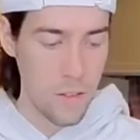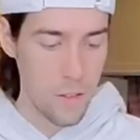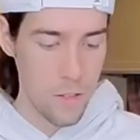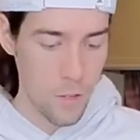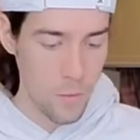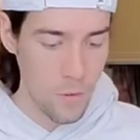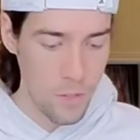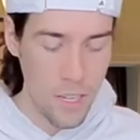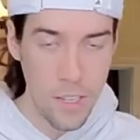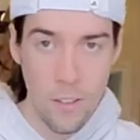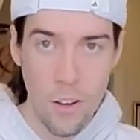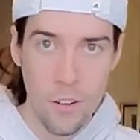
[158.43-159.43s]
So it won't
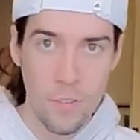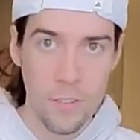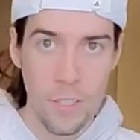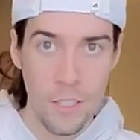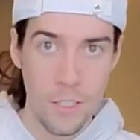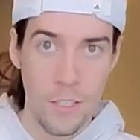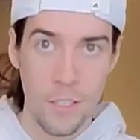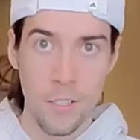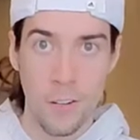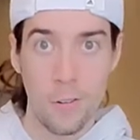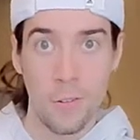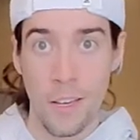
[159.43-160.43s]
take long for these to
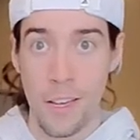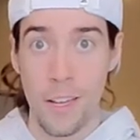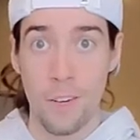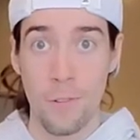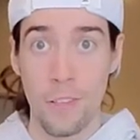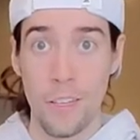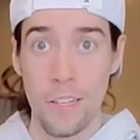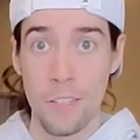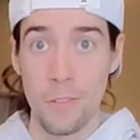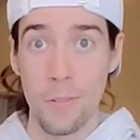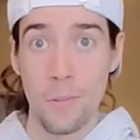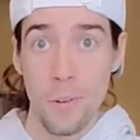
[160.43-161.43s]
soak, and when they
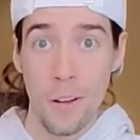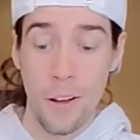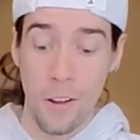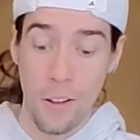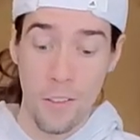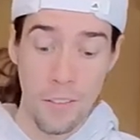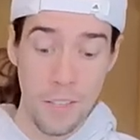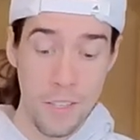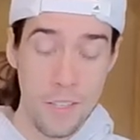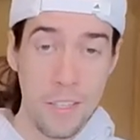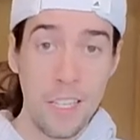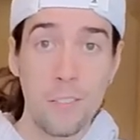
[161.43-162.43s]
do,
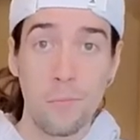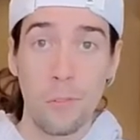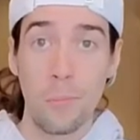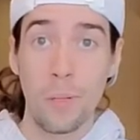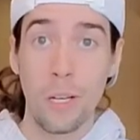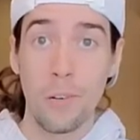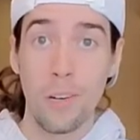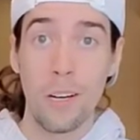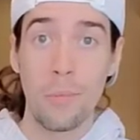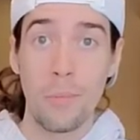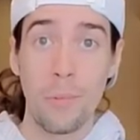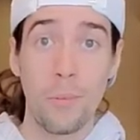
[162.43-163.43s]
these seeds will blow
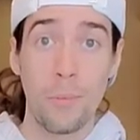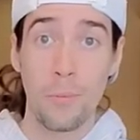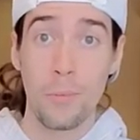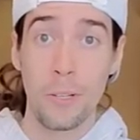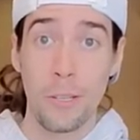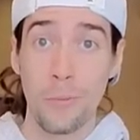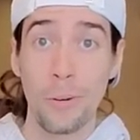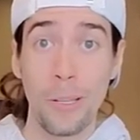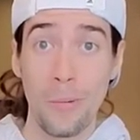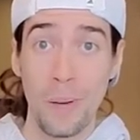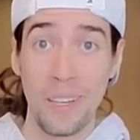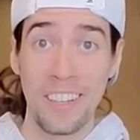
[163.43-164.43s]
up really
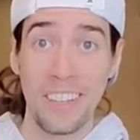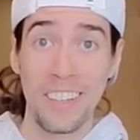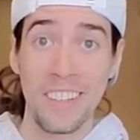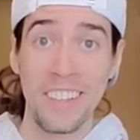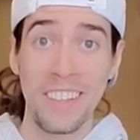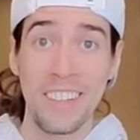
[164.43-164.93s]
big,